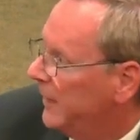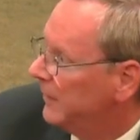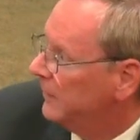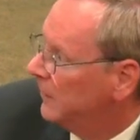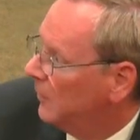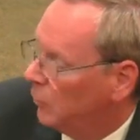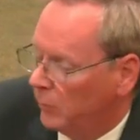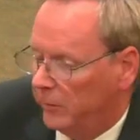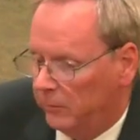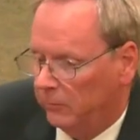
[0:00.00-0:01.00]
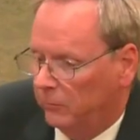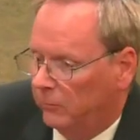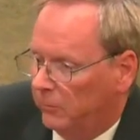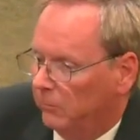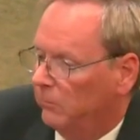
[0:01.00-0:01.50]
data.
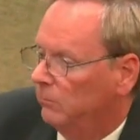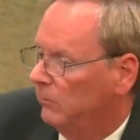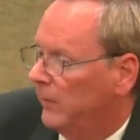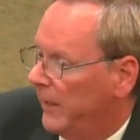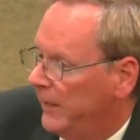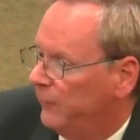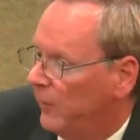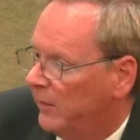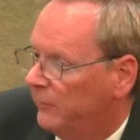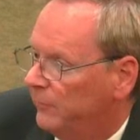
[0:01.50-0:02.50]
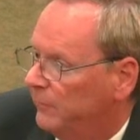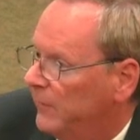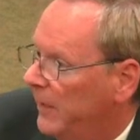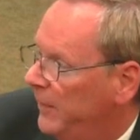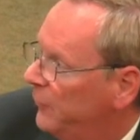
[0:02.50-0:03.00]
The 85th
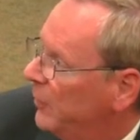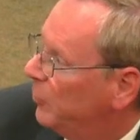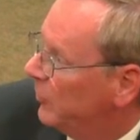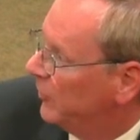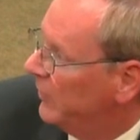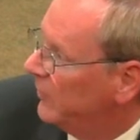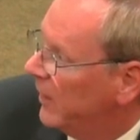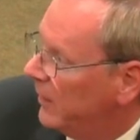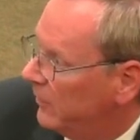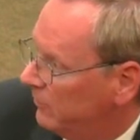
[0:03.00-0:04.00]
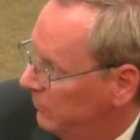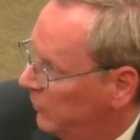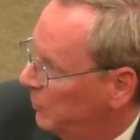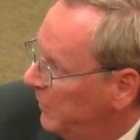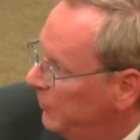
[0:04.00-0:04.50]
percentile
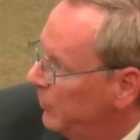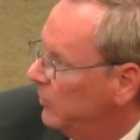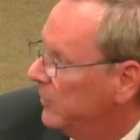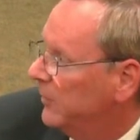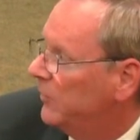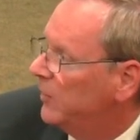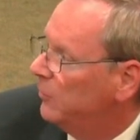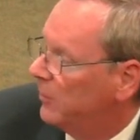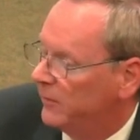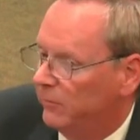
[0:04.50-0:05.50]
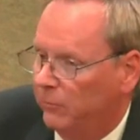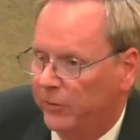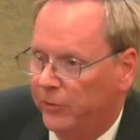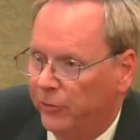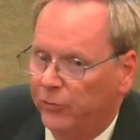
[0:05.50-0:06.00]
speed, we look and see
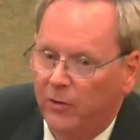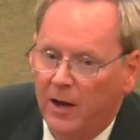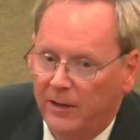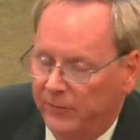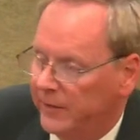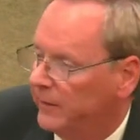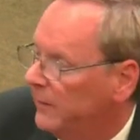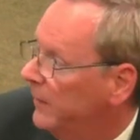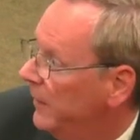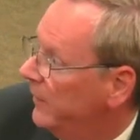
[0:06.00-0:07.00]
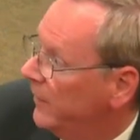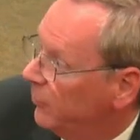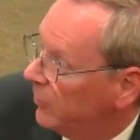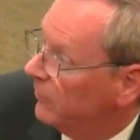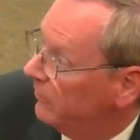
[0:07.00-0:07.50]
what they're driving, and
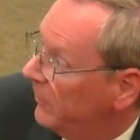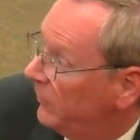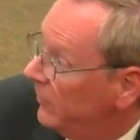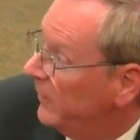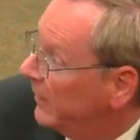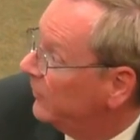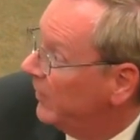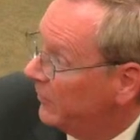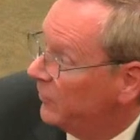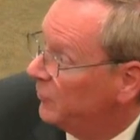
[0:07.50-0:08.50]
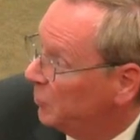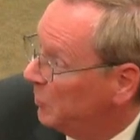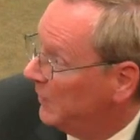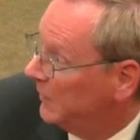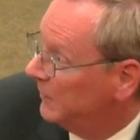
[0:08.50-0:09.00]
it's an excessive
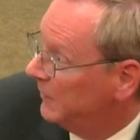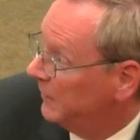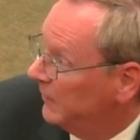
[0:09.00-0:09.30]
speed.